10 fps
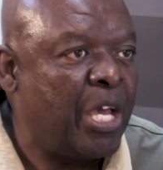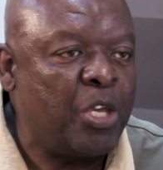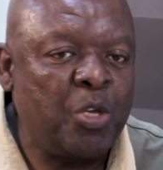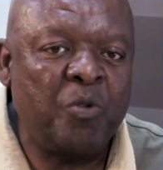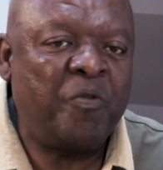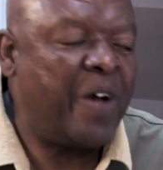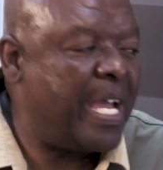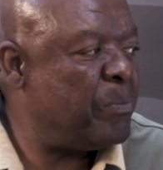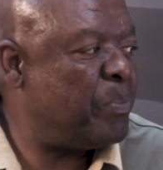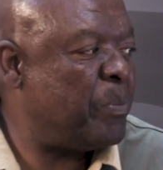You
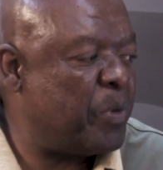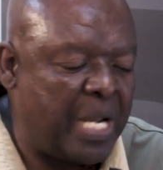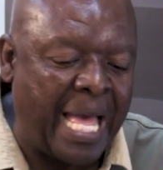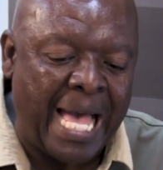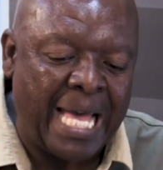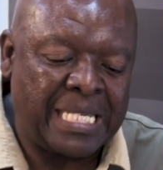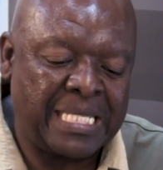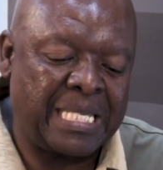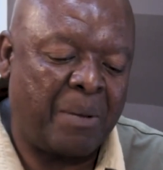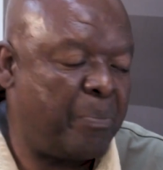find people are
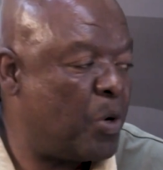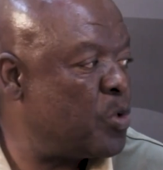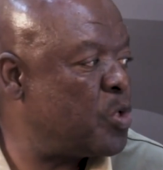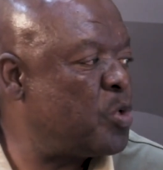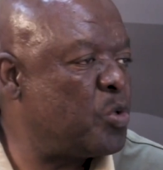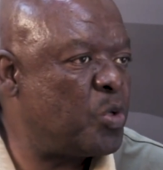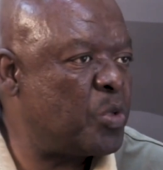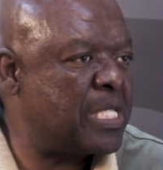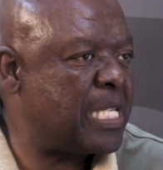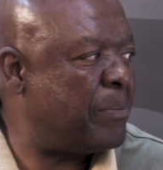supposed to do
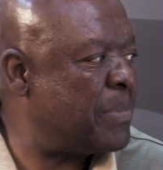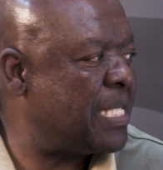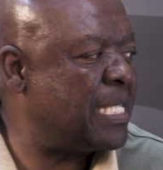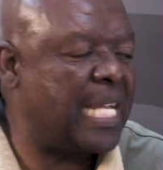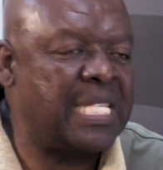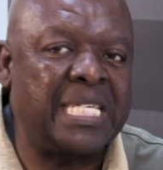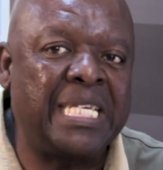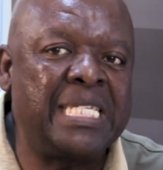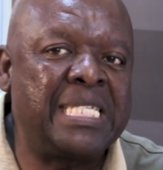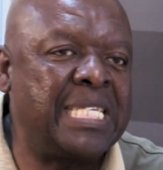something that
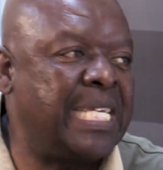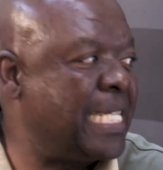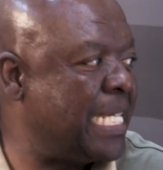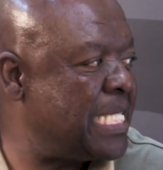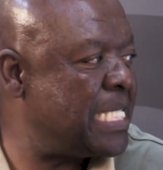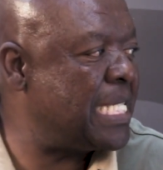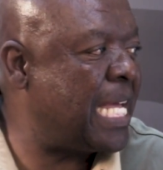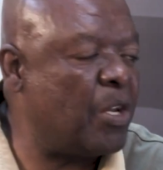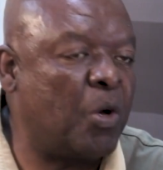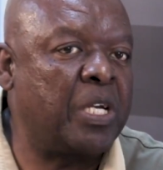is
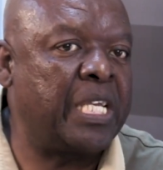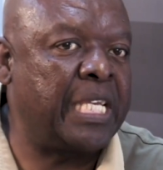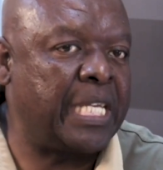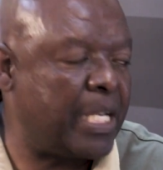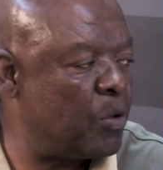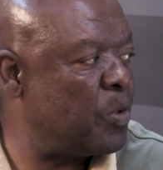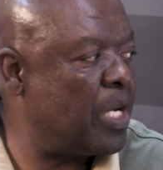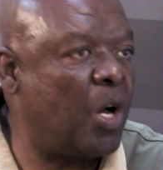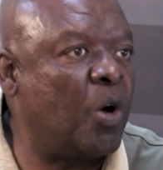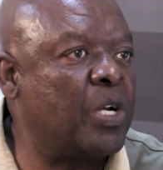irrational or
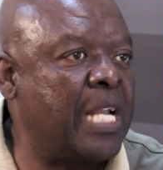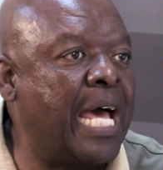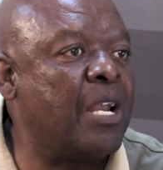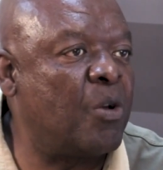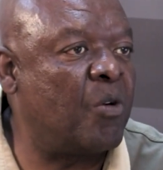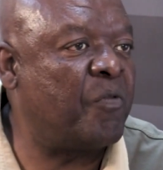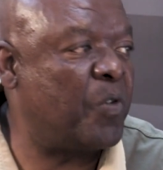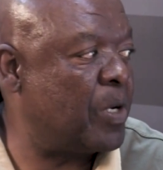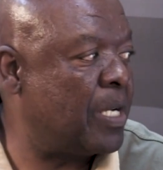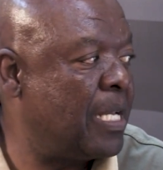irregular or
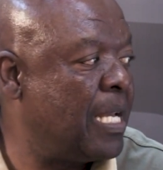unlawful.